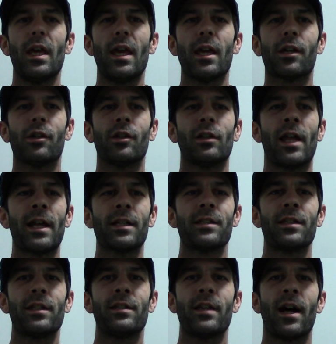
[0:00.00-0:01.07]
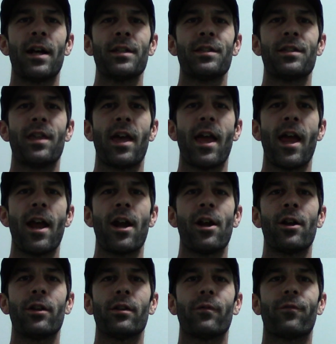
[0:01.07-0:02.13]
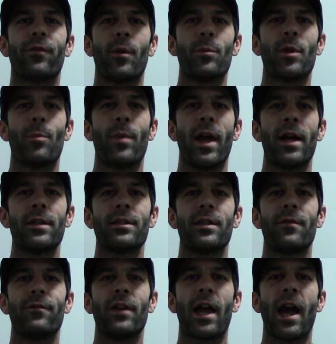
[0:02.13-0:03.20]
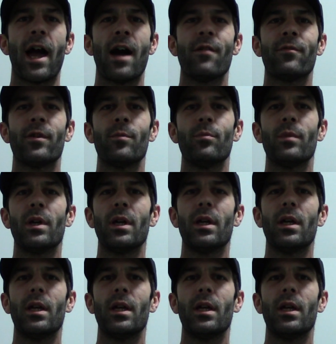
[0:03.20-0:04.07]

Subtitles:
It collects the dust, the hair from the pets if you have them.